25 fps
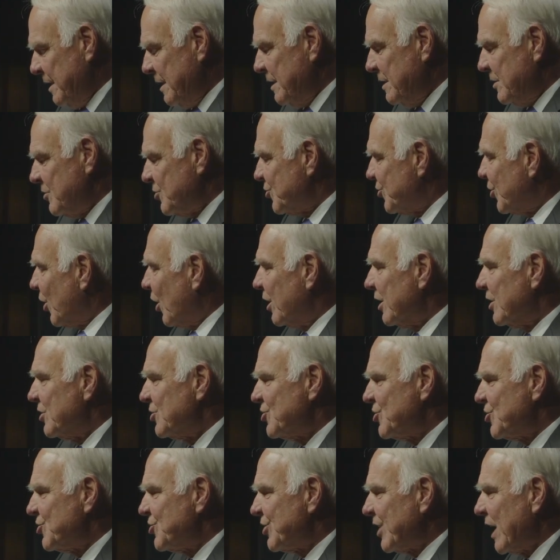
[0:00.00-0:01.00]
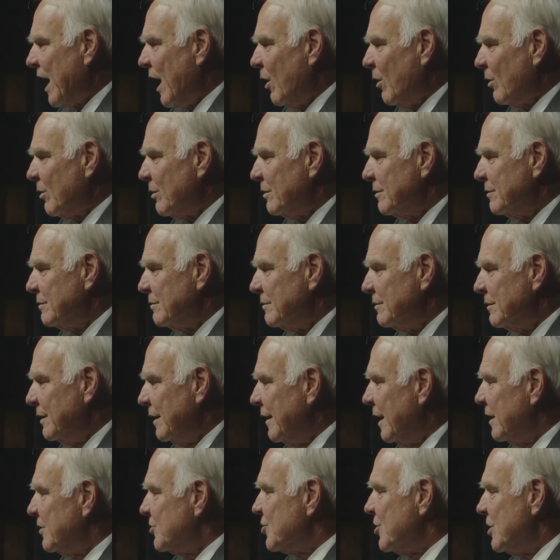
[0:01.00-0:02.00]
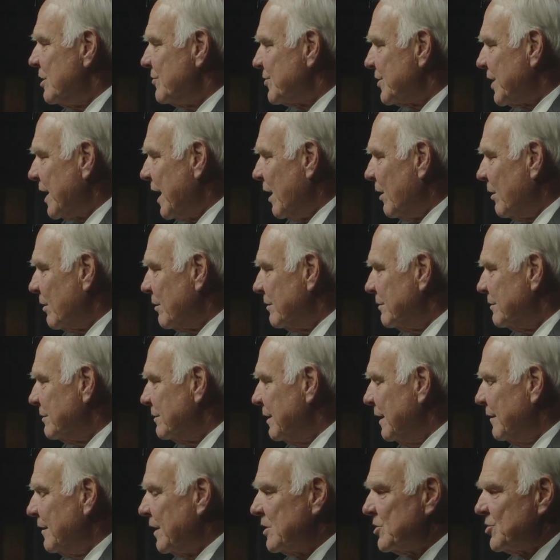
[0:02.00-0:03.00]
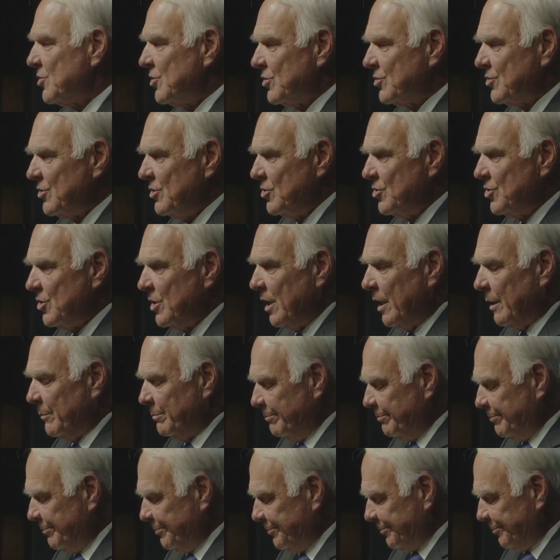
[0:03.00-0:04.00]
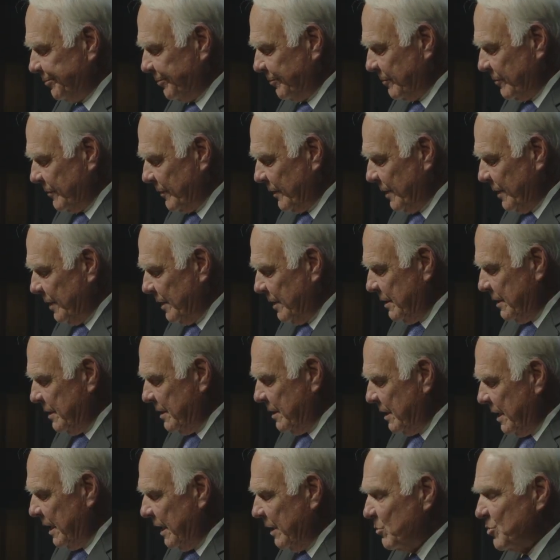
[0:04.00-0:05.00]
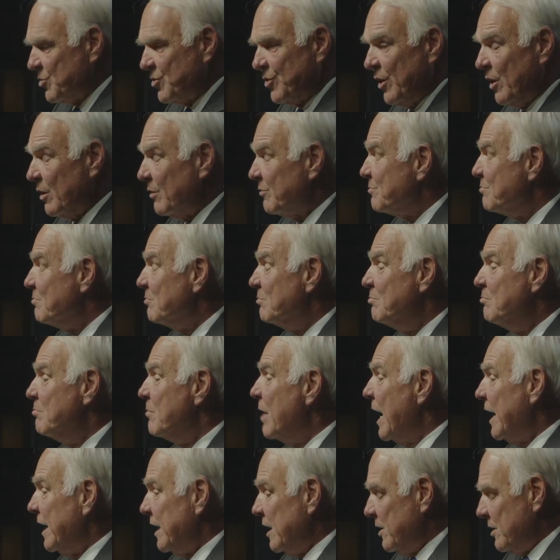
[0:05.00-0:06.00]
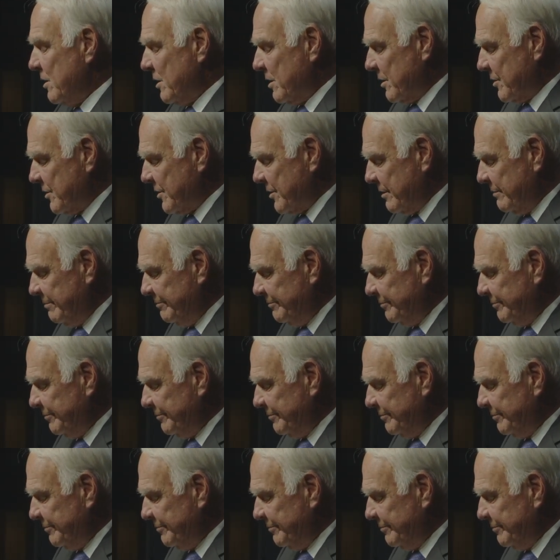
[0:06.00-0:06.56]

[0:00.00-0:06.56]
Started as a scout and then chief scout and then assistant GM. And he was there many years.